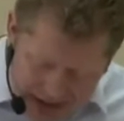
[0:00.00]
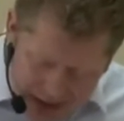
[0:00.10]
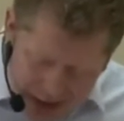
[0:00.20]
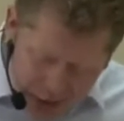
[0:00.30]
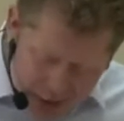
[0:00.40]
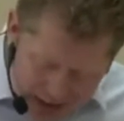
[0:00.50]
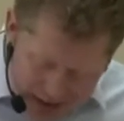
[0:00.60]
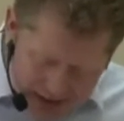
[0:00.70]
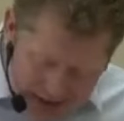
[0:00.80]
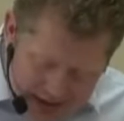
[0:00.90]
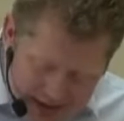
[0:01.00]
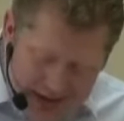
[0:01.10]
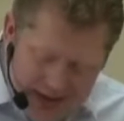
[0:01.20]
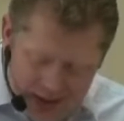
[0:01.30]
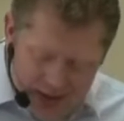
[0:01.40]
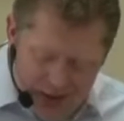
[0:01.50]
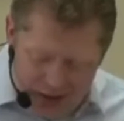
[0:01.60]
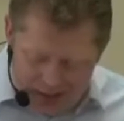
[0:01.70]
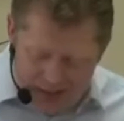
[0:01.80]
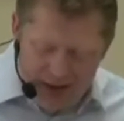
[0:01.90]
he reasoned in the
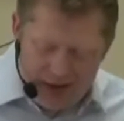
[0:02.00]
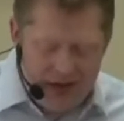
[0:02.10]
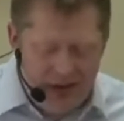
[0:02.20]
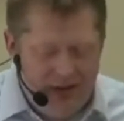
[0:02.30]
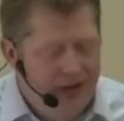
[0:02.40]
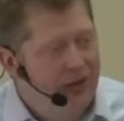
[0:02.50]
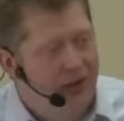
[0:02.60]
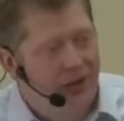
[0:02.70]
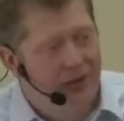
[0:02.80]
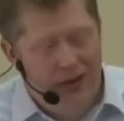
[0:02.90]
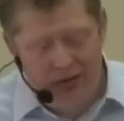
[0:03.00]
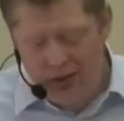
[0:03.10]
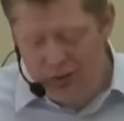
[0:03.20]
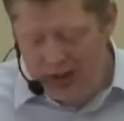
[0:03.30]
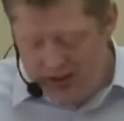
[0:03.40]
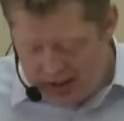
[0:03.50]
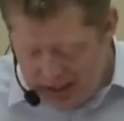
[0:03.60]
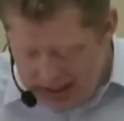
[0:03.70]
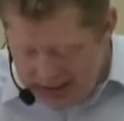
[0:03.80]
synagogue with both Jews and God-fearing Greeks.